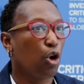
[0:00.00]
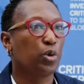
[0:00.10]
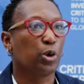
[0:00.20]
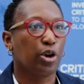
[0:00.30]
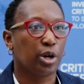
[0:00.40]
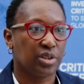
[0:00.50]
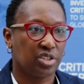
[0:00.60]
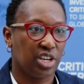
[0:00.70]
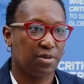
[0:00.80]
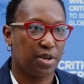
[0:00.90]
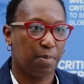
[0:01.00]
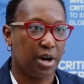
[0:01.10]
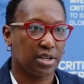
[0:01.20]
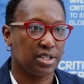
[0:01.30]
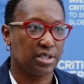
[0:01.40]
or we work with JV
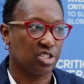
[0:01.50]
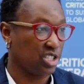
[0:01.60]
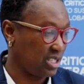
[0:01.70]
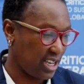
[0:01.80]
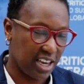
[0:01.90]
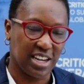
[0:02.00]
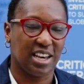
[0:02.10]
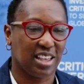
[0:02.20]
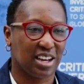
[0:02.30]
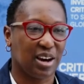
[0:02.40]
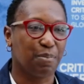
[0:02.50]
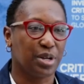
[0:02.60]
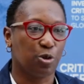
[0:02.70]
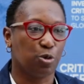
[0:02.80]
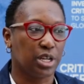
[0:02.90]
partners just like any other
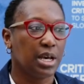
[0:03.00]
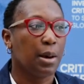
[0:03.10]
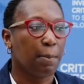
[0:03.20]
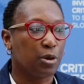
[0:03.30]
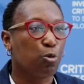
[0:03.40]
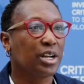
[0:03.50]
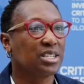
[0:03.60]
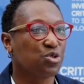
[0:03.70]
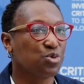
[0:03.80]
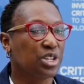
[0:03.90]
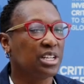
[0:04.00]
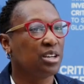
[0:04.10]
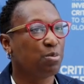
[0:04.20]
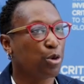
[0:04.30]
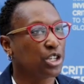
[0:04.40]
company would. But what is
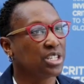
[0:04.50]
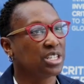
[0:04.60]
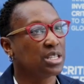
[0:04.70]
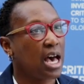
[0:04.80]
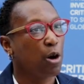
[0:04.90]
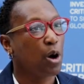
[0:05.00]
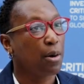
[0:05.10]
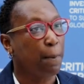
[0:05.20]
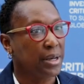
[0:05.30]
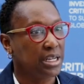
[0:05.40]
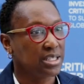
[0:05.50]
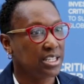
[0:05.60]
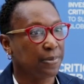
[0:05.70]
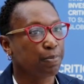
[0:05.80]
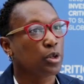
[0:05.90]
really important is our
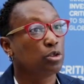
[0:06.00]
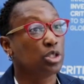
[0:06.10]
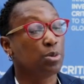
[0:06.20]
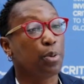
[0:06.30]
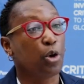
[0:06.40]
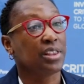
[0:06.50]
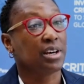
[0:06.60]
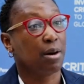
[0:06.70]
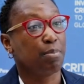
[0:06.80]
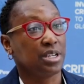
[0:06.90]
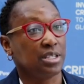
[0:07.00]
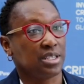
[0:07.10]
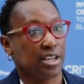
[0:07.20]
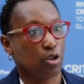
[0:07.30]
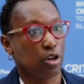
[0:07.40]
ability to deploy the company's
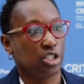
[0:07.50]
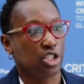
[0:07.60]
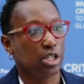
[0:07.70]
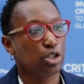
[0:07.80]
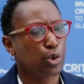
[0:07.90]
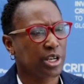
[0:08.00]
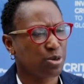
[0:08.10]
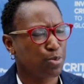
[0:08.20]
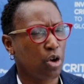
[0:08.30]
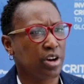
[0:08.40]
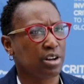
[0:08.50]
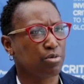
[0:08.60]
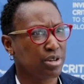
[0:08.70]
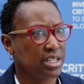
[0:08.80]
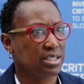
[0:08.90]
technology to explore in a
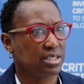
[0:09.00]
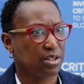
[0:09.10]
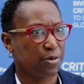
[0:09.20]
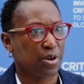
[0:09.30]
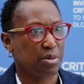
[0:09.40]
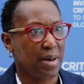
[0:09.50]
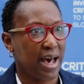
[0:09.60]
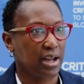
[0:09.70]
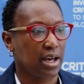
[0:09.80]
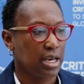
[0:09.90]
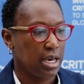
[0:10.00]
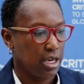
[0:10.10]
really different manner